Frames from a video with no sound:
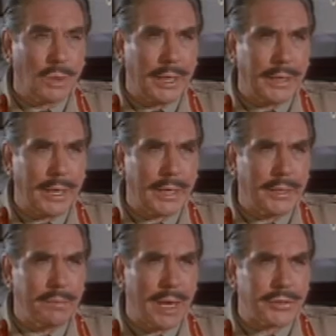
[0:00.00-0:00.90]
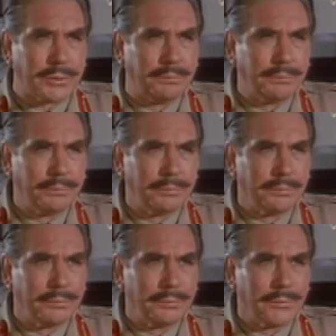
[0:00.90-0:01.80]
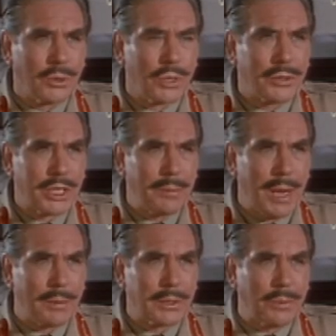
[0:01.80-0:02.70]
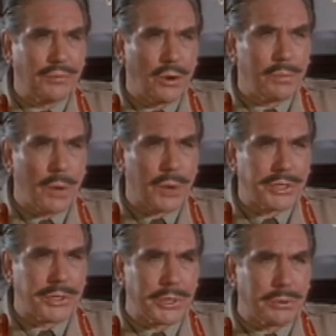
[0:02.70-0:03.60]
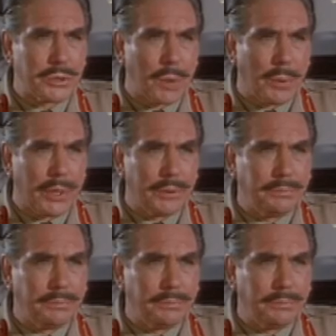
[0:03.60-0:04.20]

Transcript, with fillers: Why, I can't imagine. You don't seem able to perform your present duties properly.